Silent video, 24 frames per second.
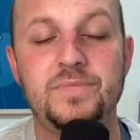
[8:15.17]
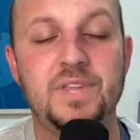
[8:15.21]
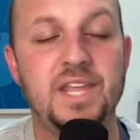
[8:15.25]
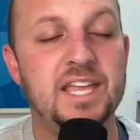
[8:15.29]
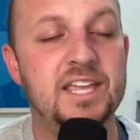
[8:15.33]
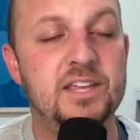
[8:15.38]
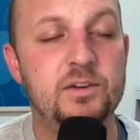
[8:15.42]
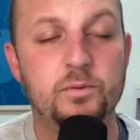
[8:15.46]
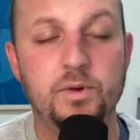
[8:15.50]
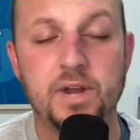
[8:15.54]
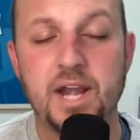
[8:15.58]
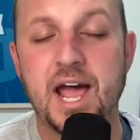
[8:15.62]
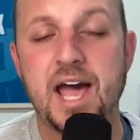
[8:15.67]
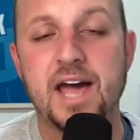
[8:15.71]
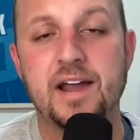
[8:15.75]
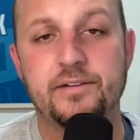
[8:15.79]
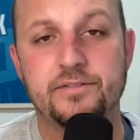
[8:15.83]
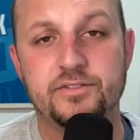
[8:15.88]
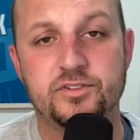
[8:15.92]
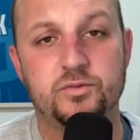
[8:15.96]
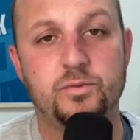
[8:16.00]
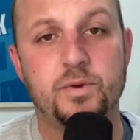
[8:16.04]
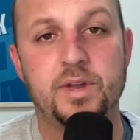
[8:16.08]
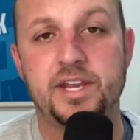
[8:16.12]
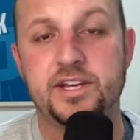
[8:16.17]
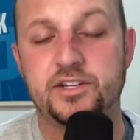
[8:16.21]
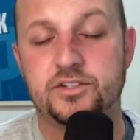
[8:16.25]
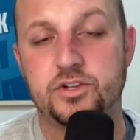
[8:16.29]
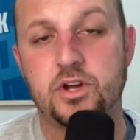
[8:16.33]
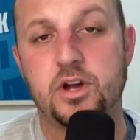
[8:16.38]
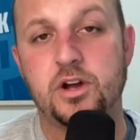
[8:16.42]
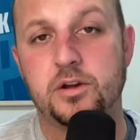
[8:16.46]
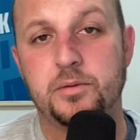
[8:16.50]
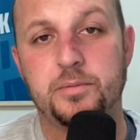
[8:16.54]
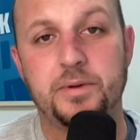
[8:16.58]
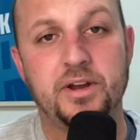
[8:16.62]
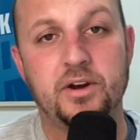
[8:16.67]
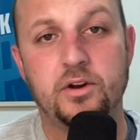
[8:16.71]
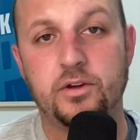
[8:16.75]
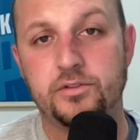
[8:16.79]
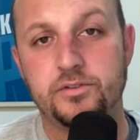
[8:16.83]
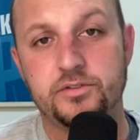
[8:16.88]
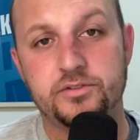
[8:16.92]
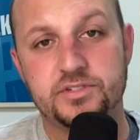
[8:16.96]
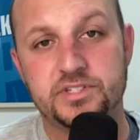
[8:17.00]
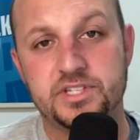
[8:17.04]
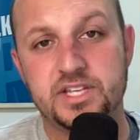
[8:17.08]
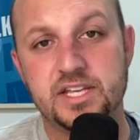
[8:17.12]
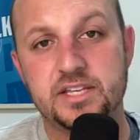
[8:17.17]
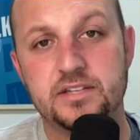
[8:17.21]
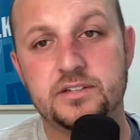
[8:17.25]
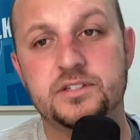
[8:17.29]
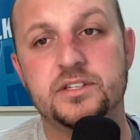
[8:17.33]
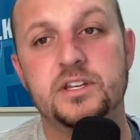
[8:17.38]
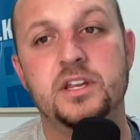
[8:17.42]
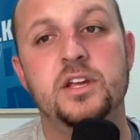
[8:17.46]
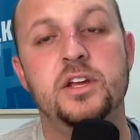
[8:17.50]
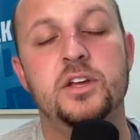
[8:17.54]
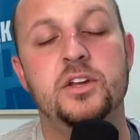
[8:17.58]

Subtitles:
He went out of his way to talk about all those things.